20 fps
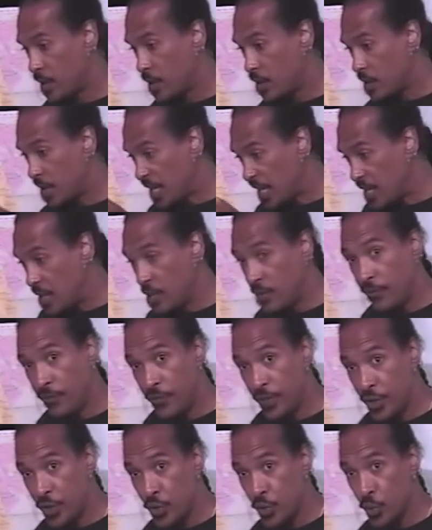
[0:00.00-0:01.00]
the
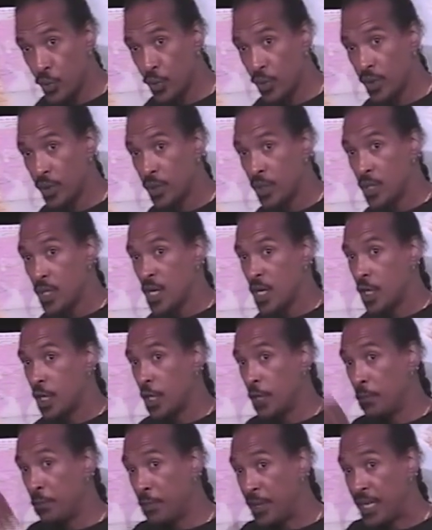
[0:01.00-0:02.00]
individual
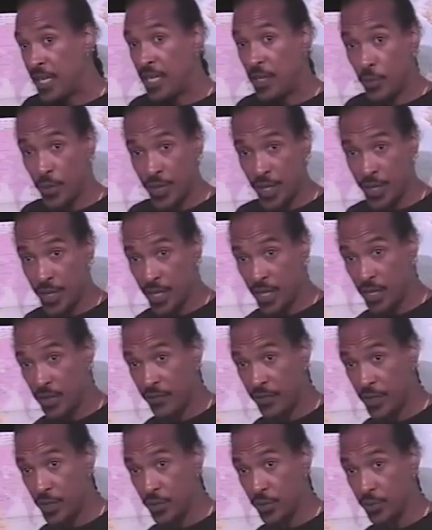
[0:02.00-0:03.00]
competing with other
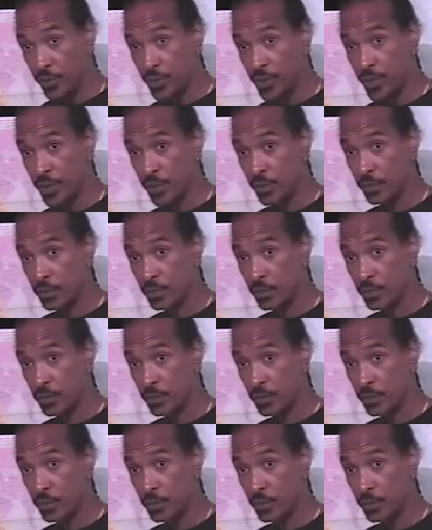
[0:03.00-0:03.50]
individuals.